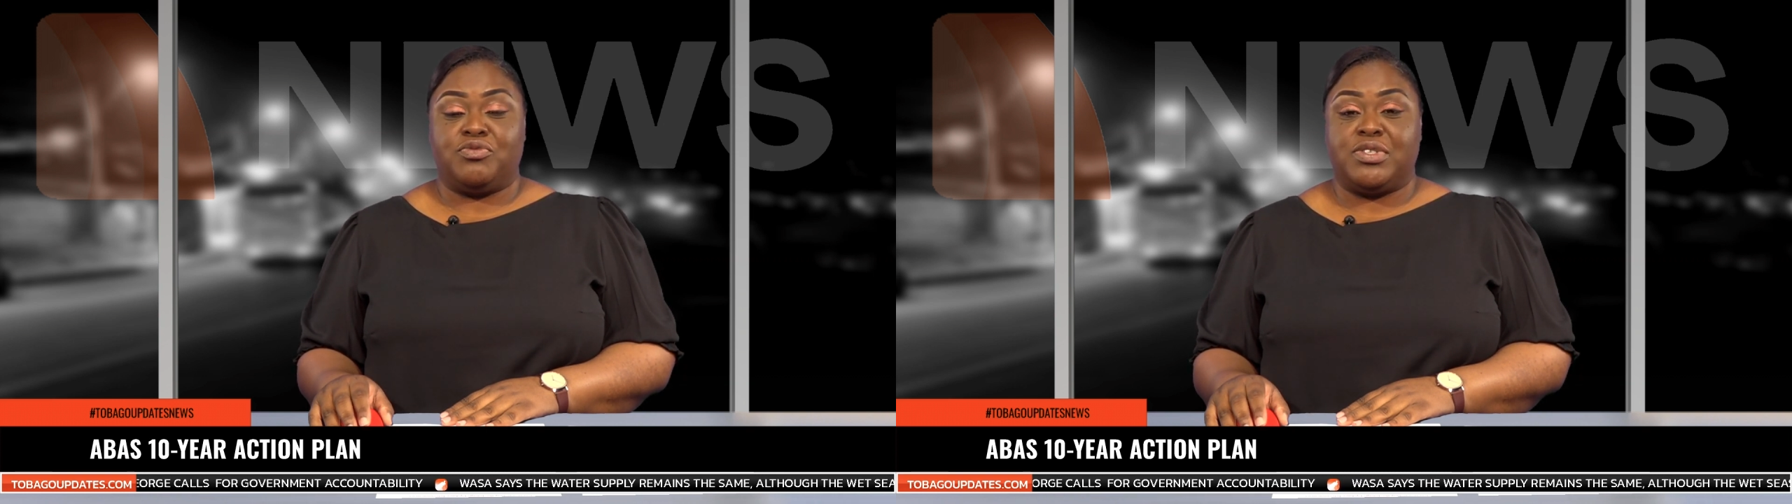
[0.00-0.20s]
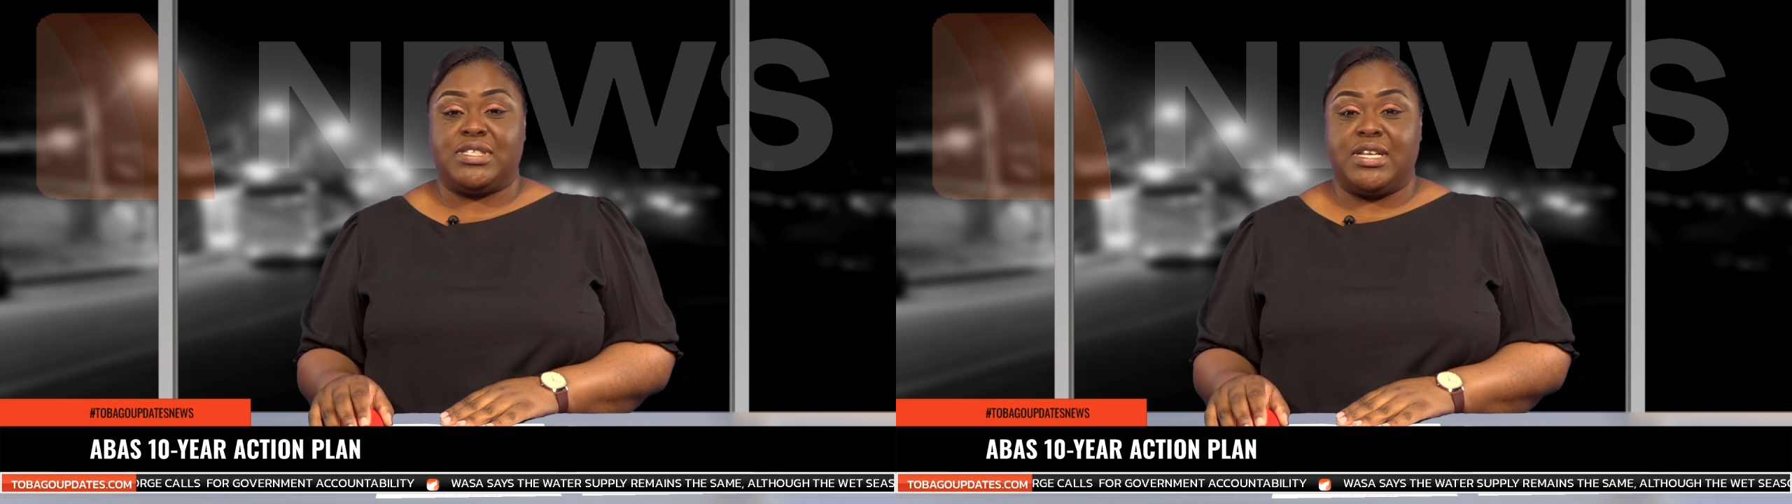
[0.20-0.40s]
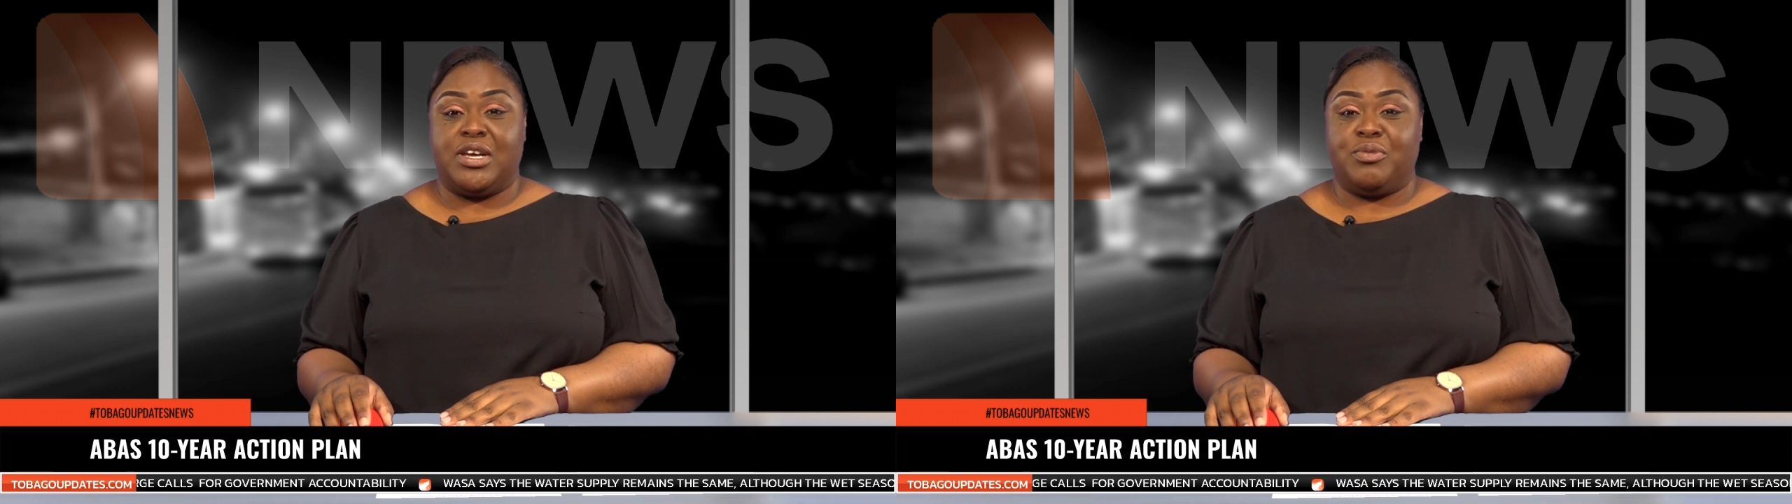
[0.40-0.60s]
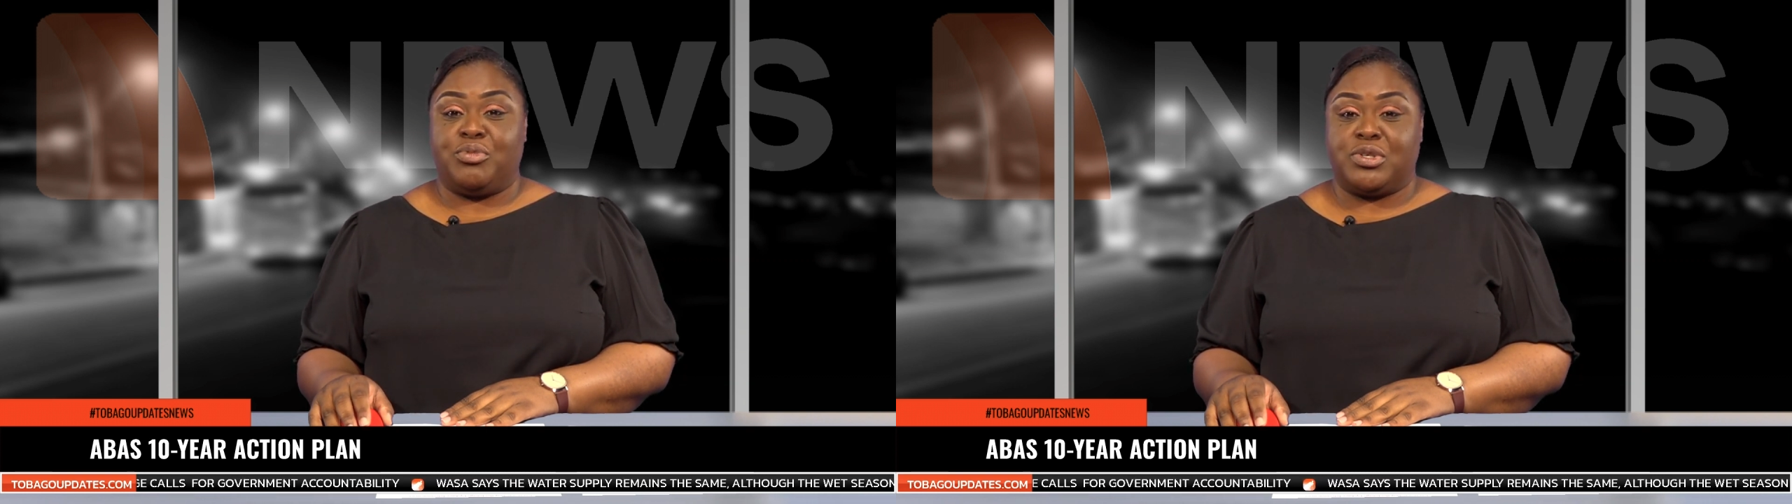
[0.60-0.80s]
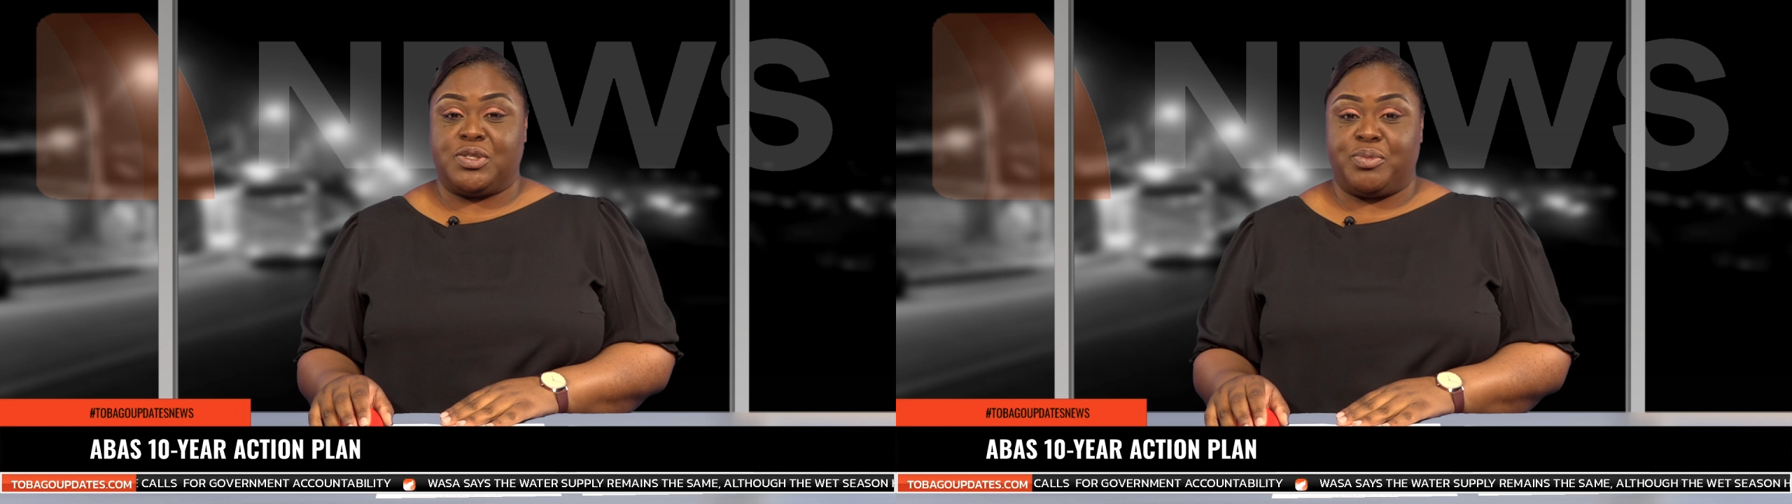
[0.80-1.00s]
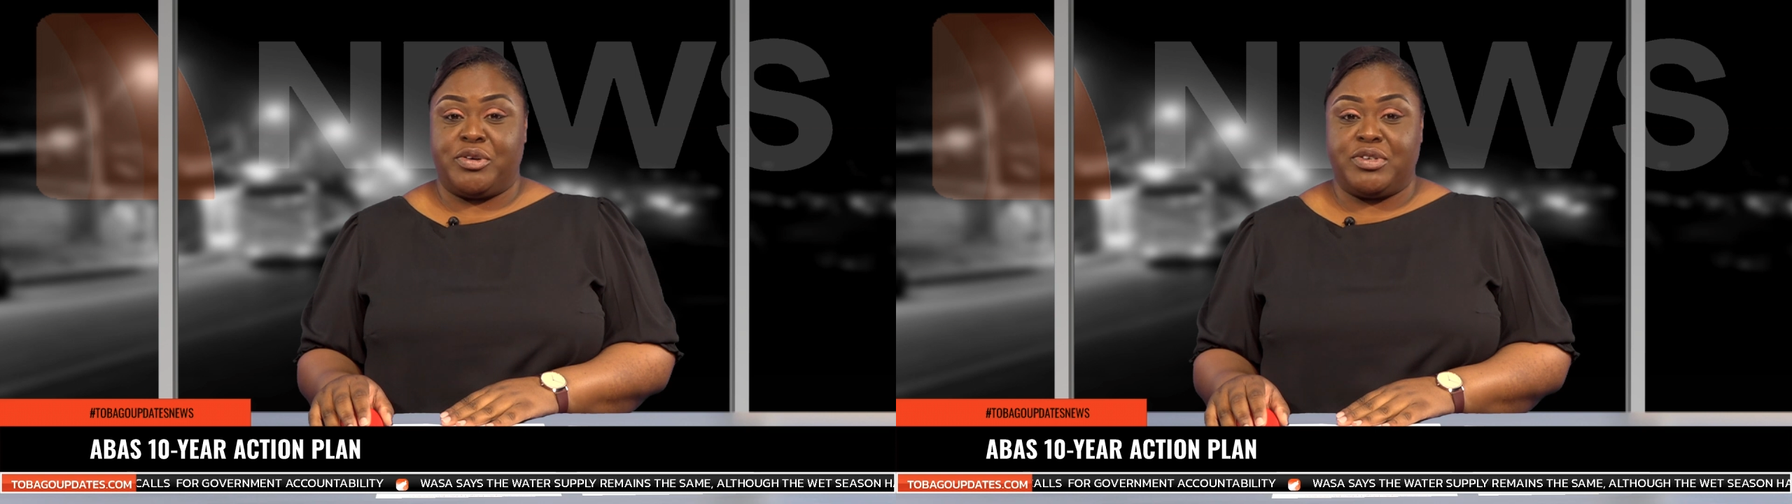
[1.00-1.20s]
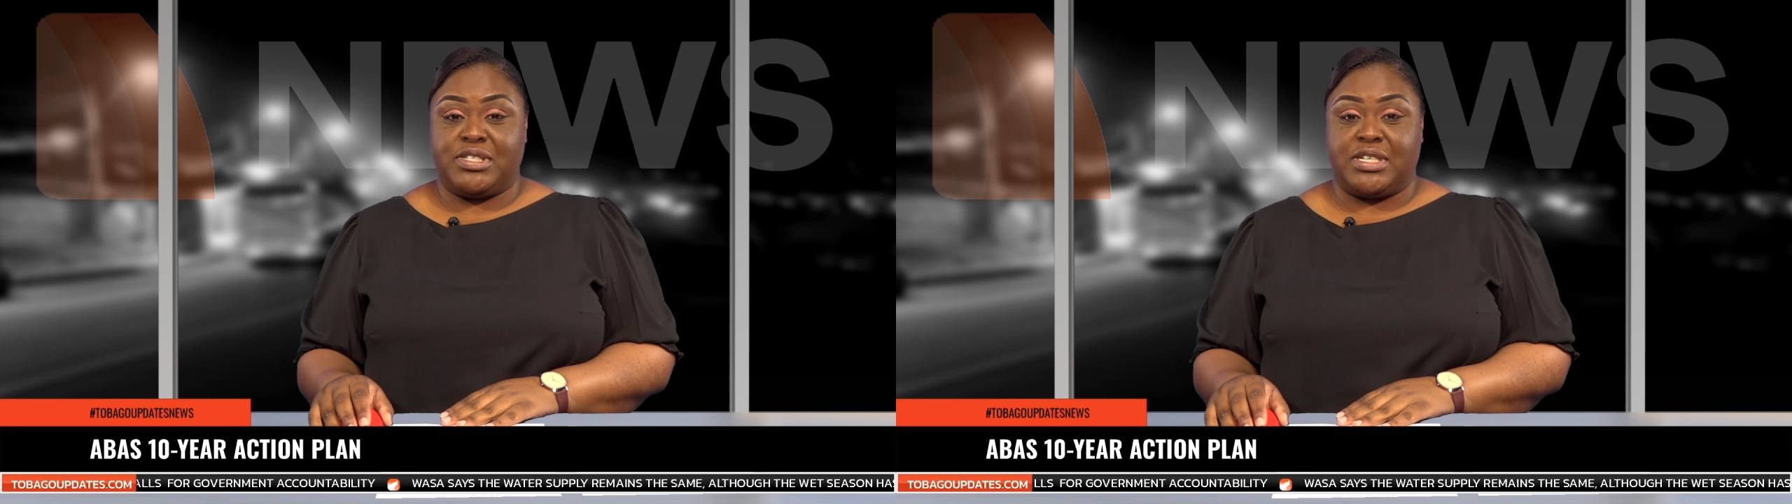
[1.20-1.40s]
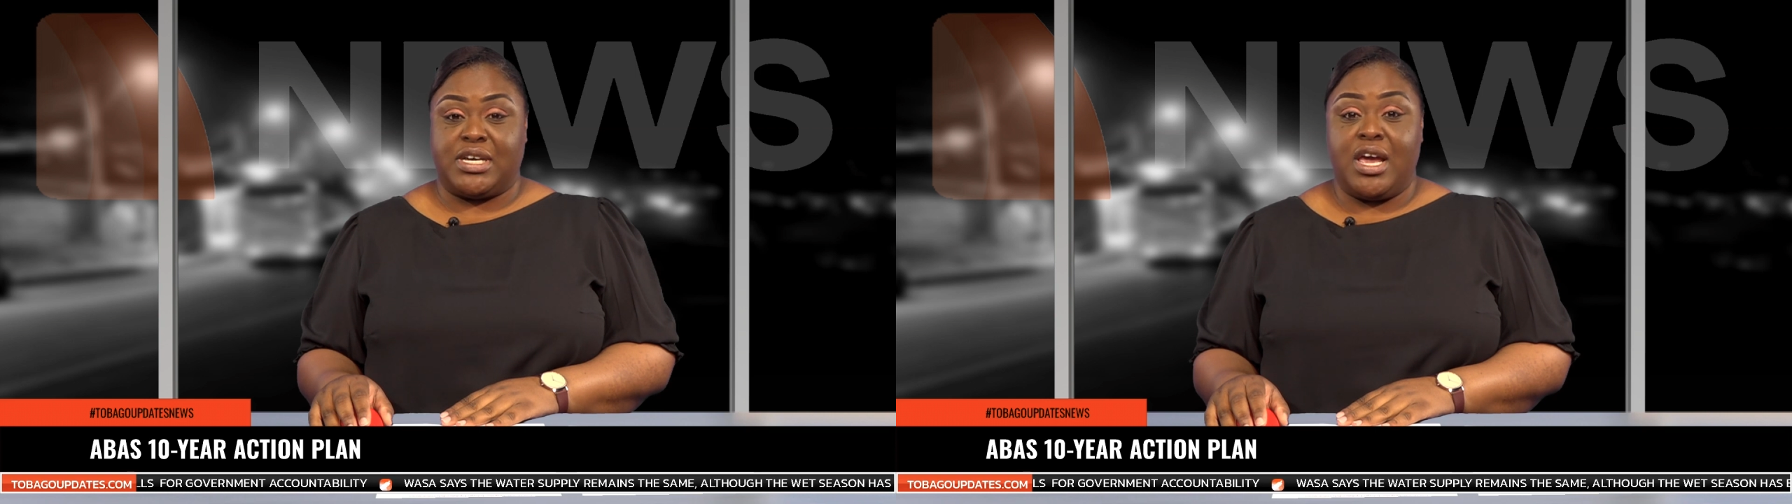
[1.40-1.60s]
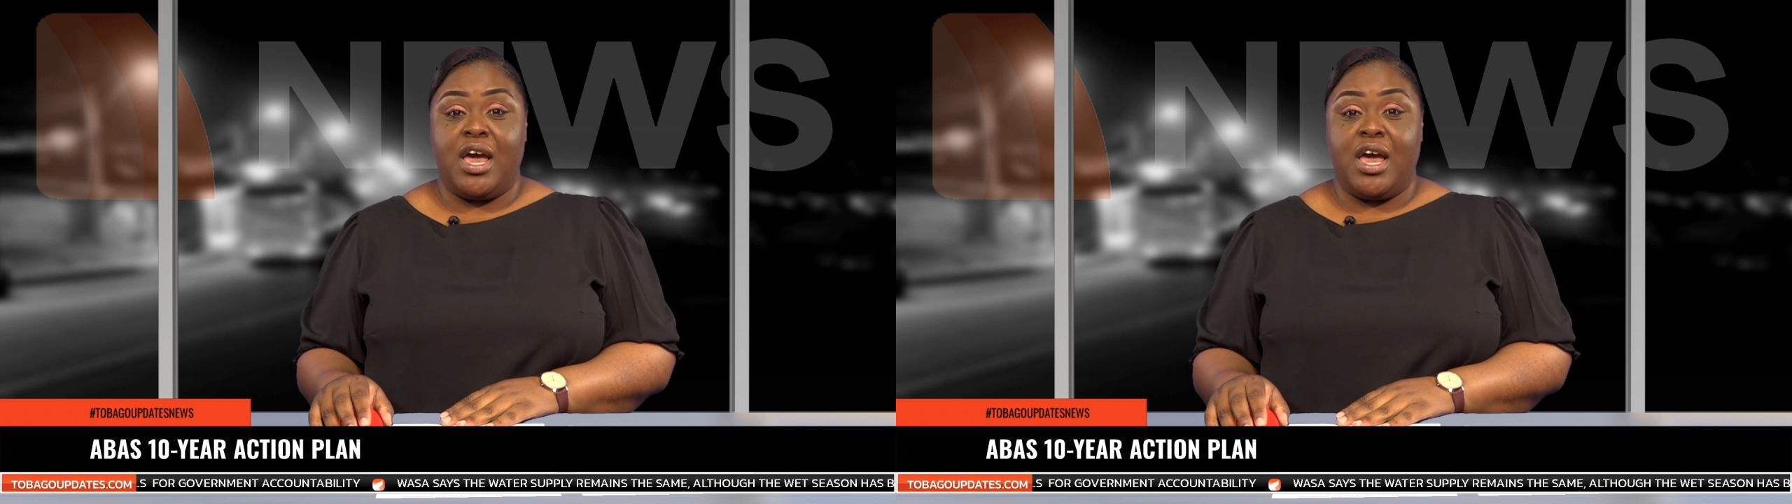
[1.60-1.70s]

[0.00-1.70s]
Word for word: resilient prosperity.